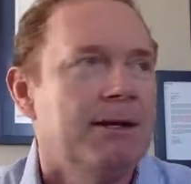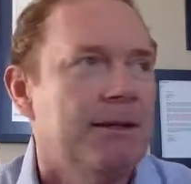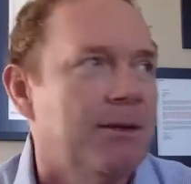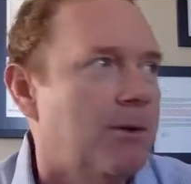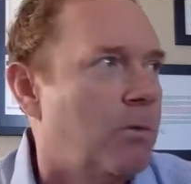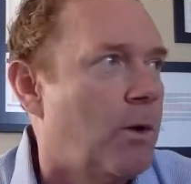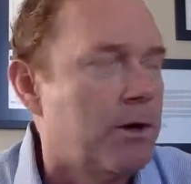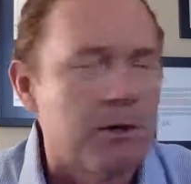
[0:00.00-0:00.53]

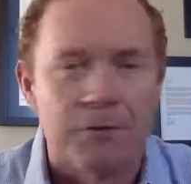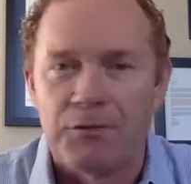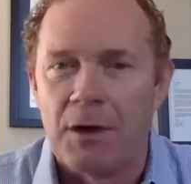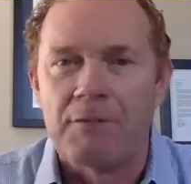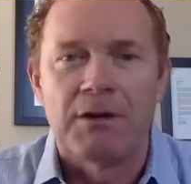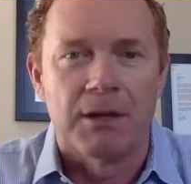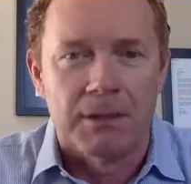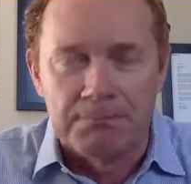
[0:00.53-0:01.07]
wondering if
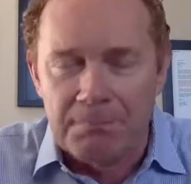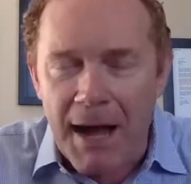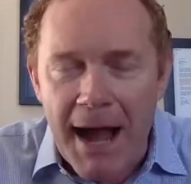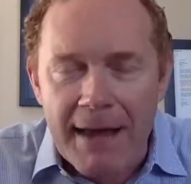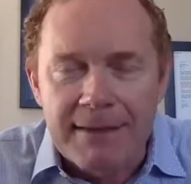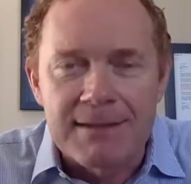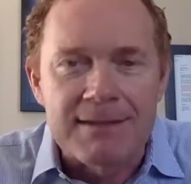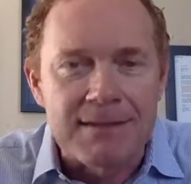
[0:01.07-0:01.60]
they're ever going to
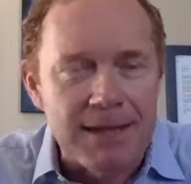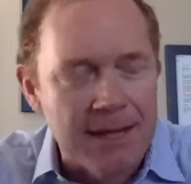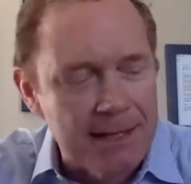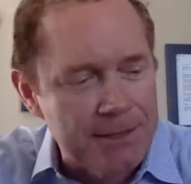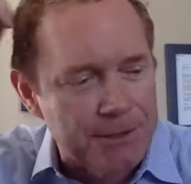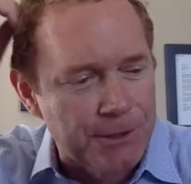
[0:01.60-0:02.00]
buy this thing.